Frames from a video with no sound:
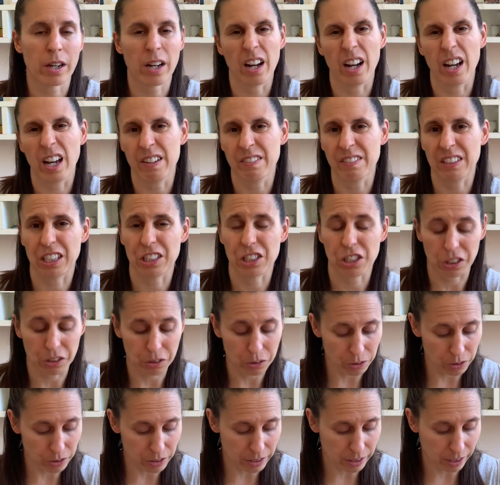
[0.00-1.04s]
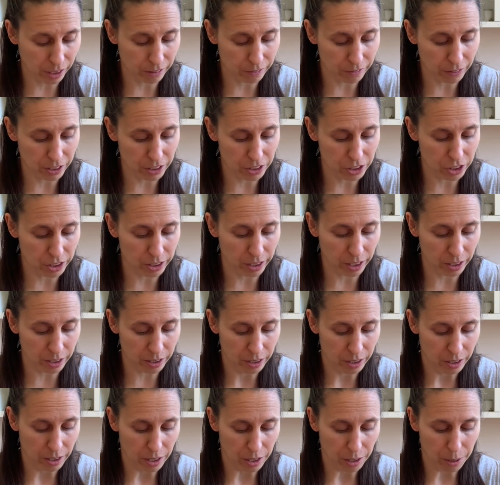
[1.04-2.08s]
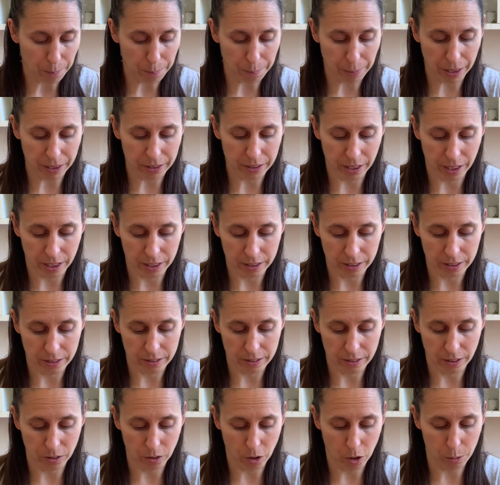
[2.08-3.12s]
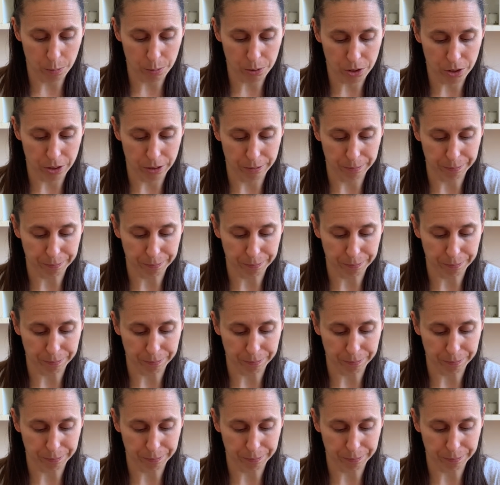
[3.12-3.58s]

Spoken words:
I haven't actually used that feature yet, but that is an option.